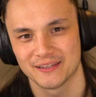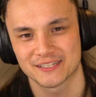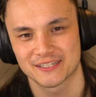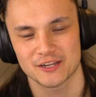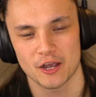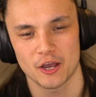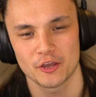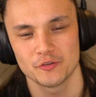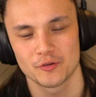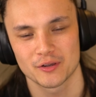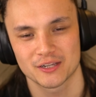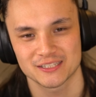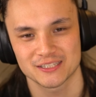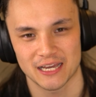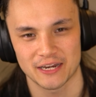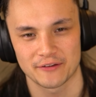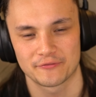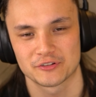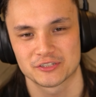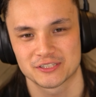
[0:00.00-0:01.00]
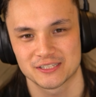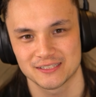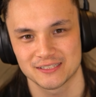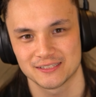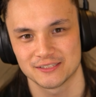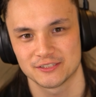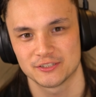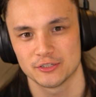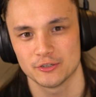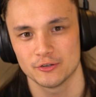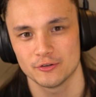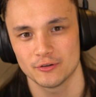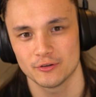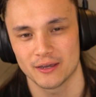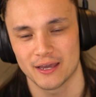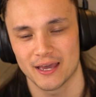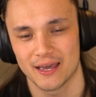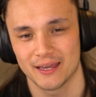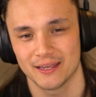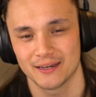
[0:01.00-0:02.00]
this got you excited for season 2,
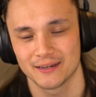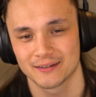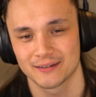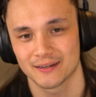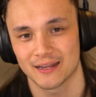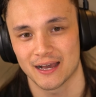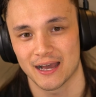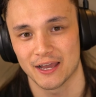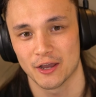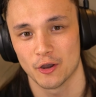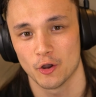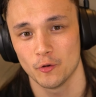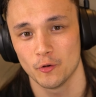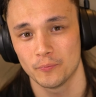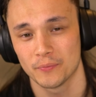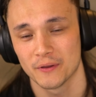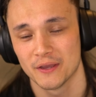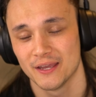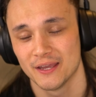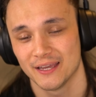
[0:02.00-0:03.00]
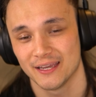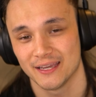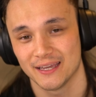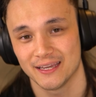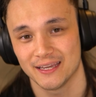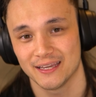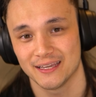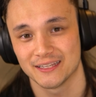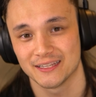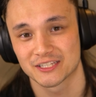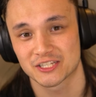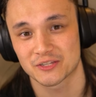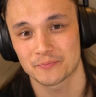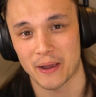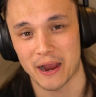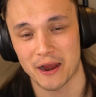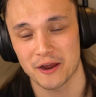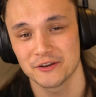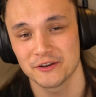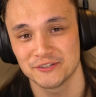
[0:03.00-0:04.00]
and I hope it
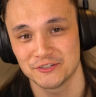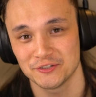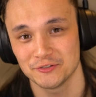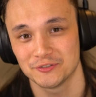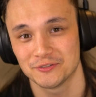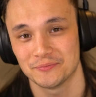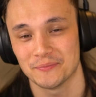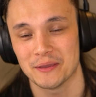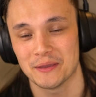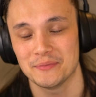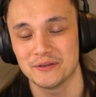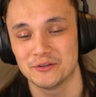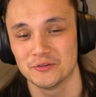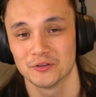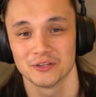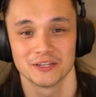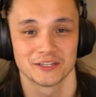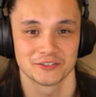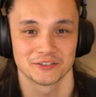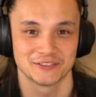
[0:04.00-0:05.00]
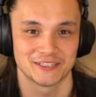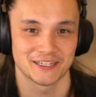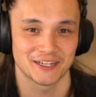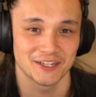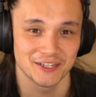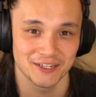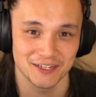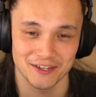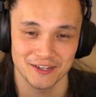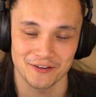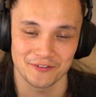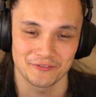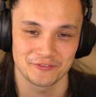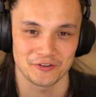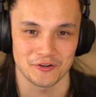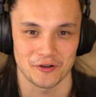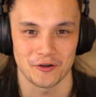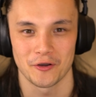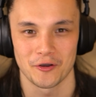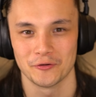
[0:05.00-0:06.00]
inspired you to maybe do a little digging of
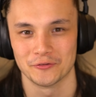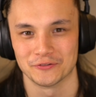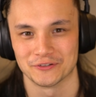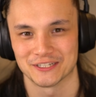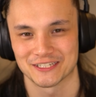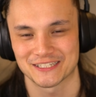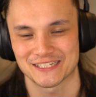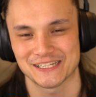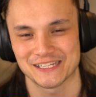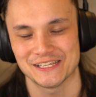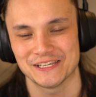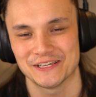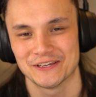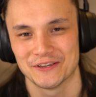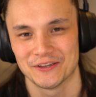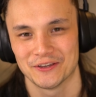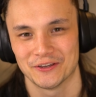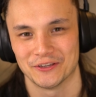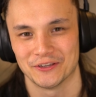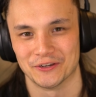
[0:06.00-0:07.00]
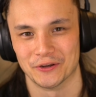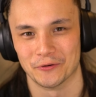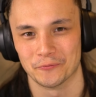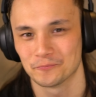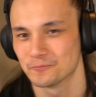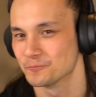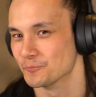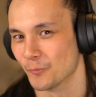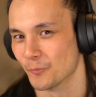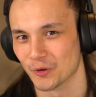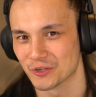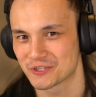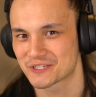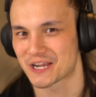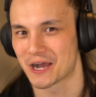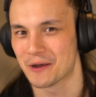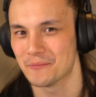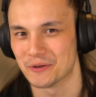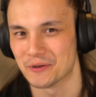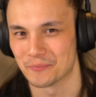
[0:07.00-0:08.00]
your own to see you know, what's
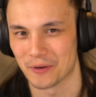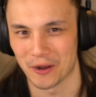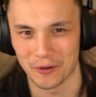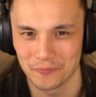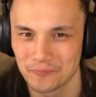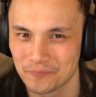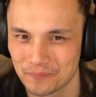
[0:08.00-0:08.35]
coming, bro.